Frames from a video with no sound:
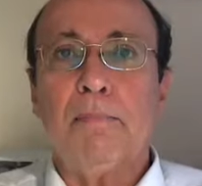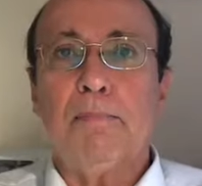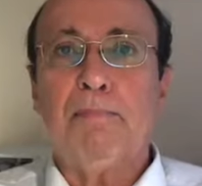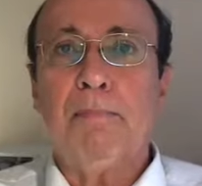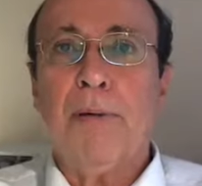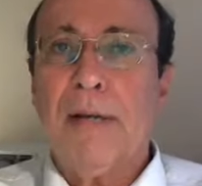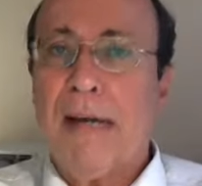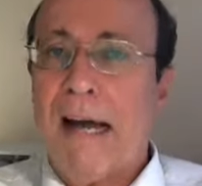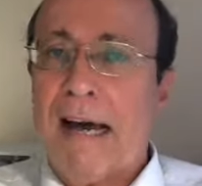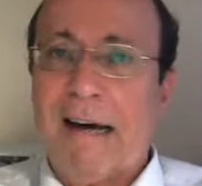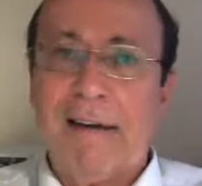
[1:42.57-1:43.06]

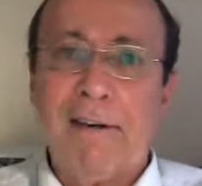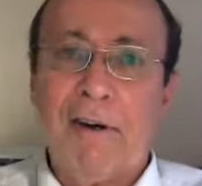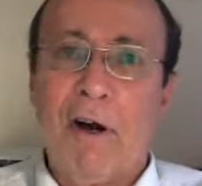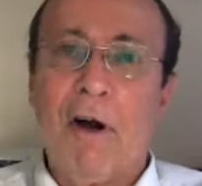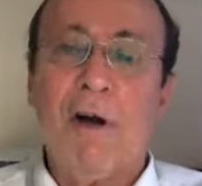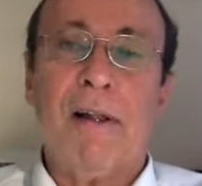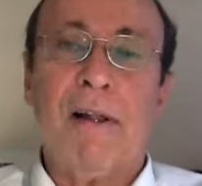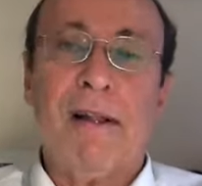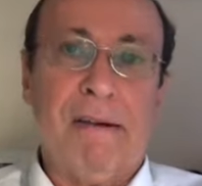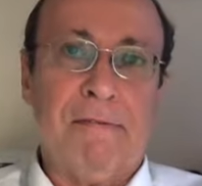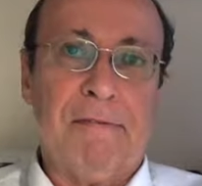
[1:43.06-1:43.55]
put out
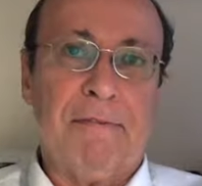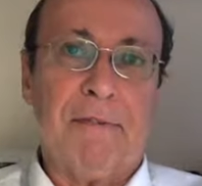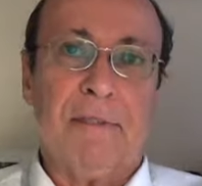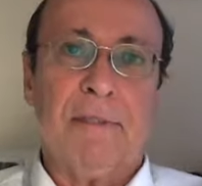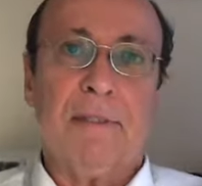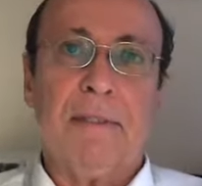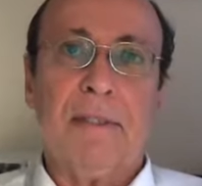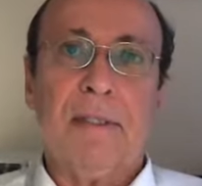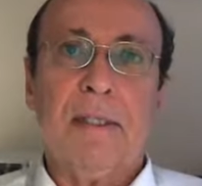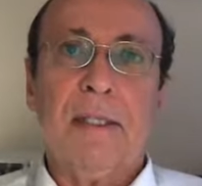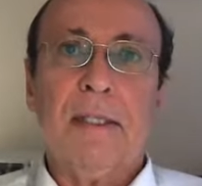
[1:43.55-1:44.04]
all
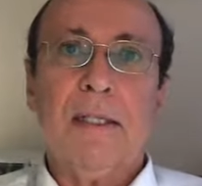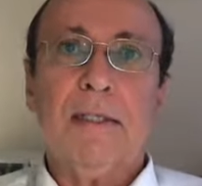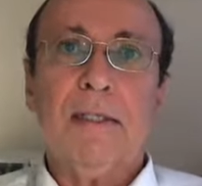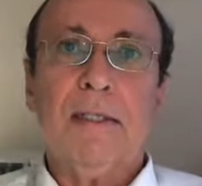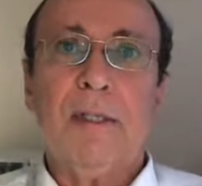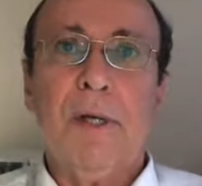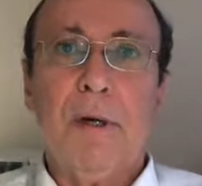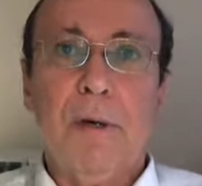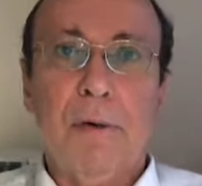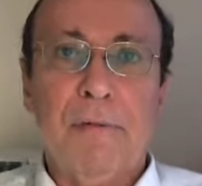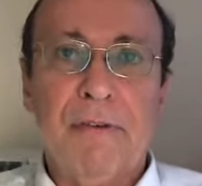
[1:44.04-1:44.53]
effort
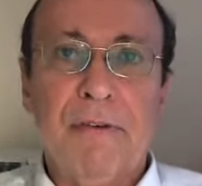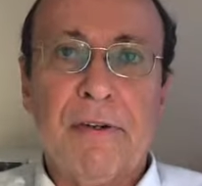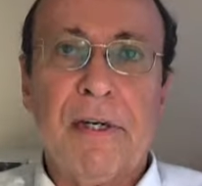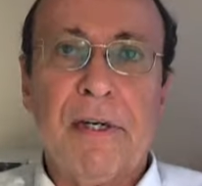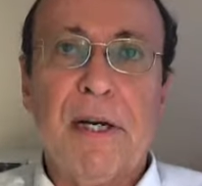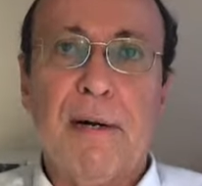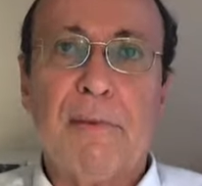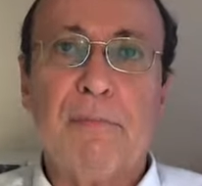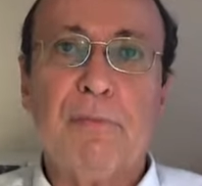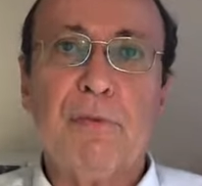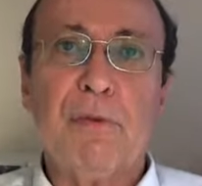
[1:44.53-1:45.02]
to
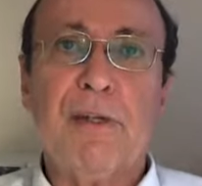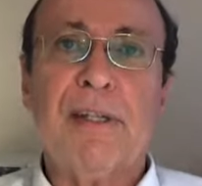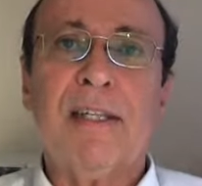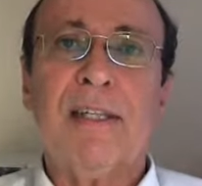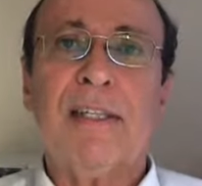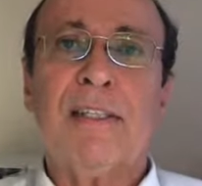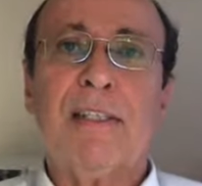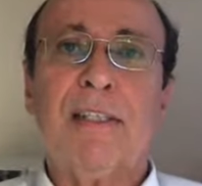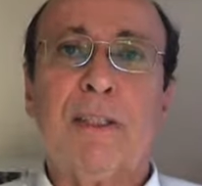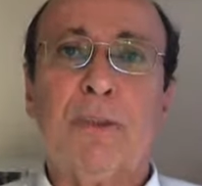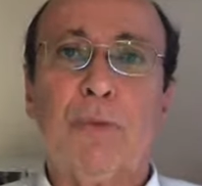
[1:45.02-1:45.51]
overcome
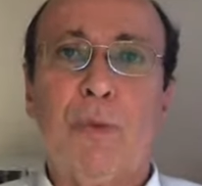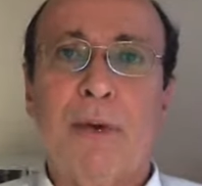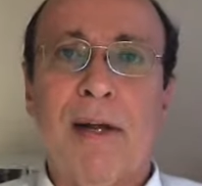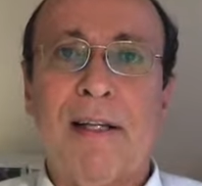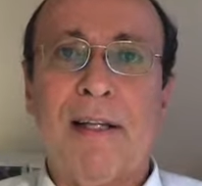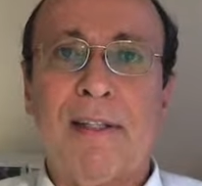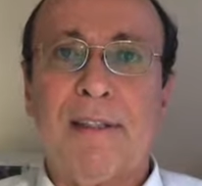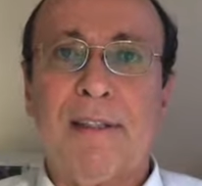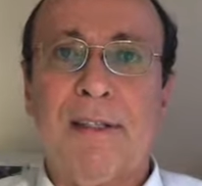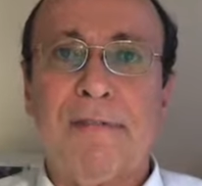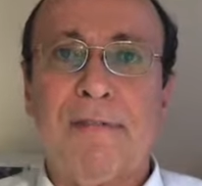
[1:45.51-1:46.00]
religious
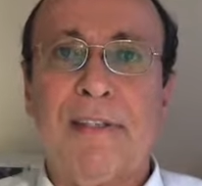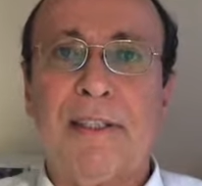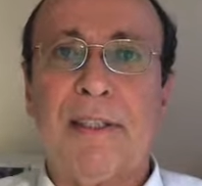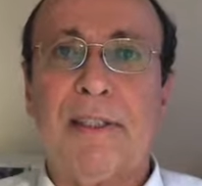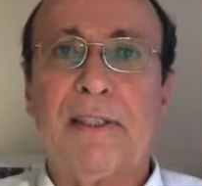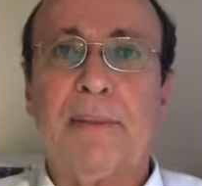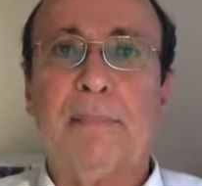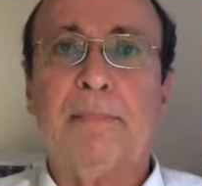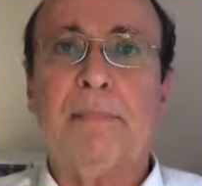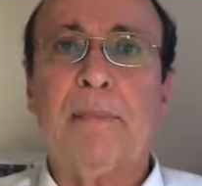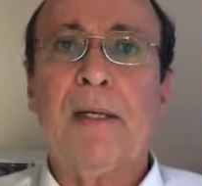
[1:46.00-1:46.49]

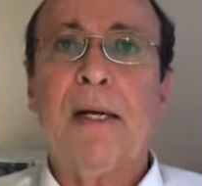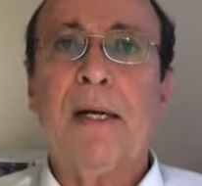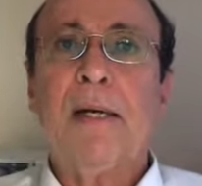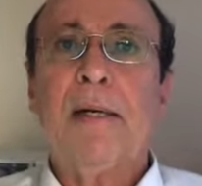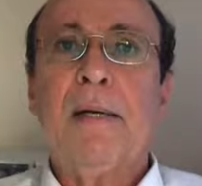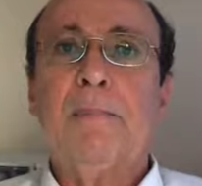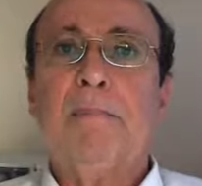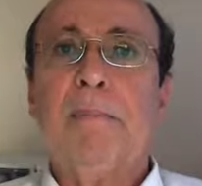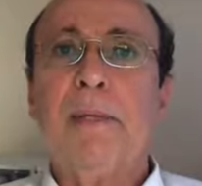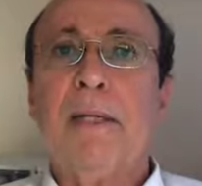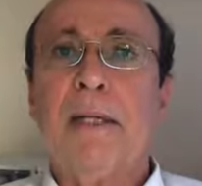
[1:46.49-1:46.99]
relativism,
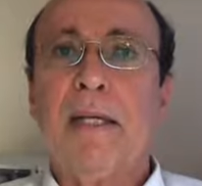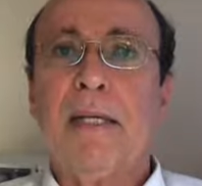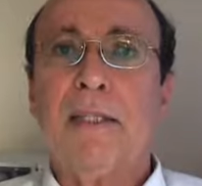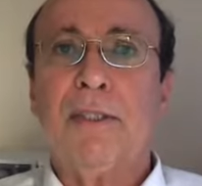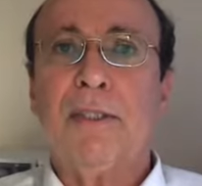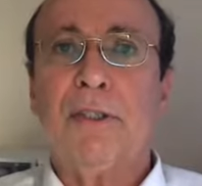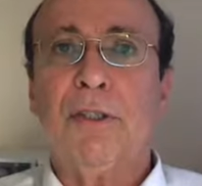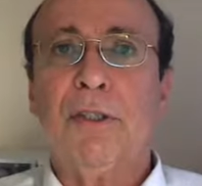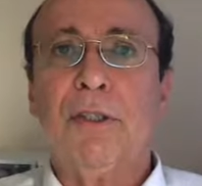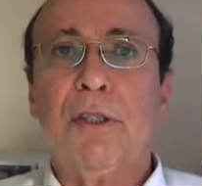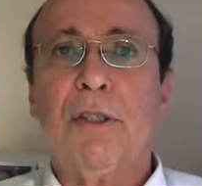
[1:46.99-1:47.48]

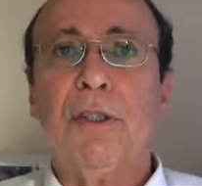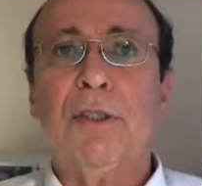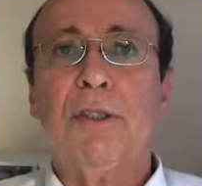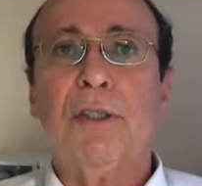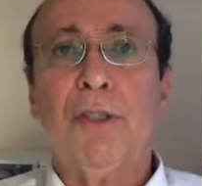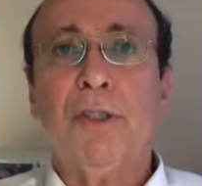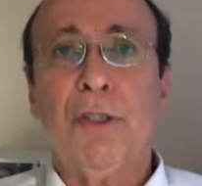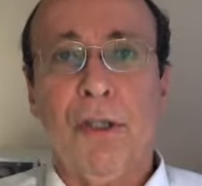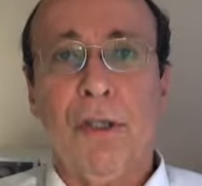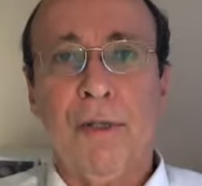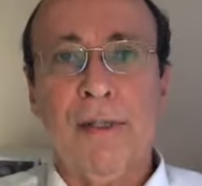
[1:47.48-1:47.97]
because
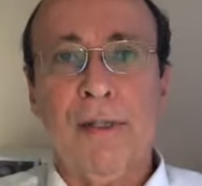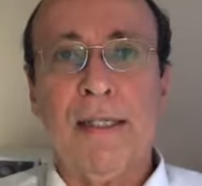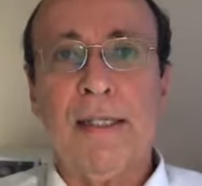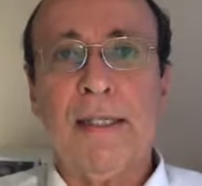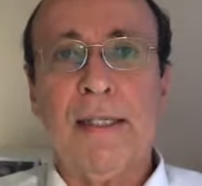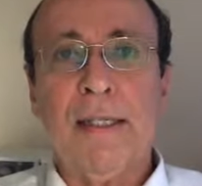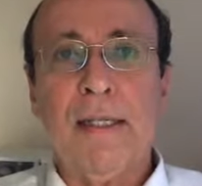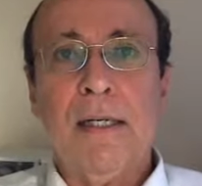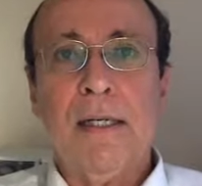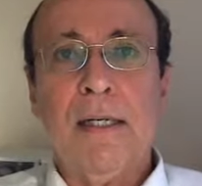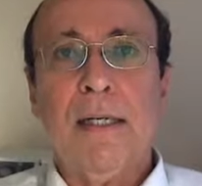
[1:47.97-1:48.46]

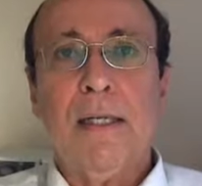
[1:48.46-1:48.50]
certainly,